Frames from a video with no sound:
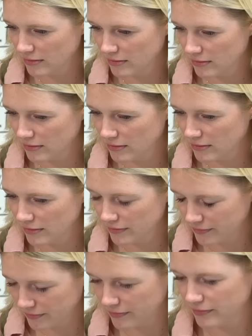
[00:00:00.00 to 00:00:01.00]

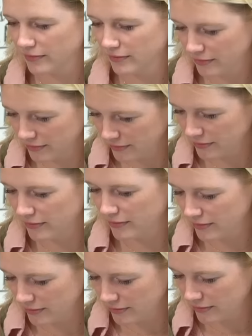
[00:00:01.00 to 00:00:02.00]

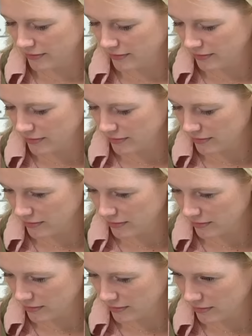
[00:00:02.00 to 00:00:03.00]

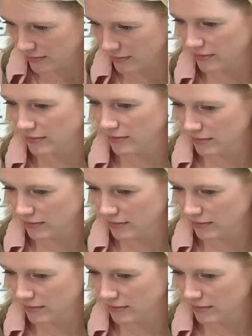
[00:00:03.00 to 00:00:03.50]
This person isn't speaking.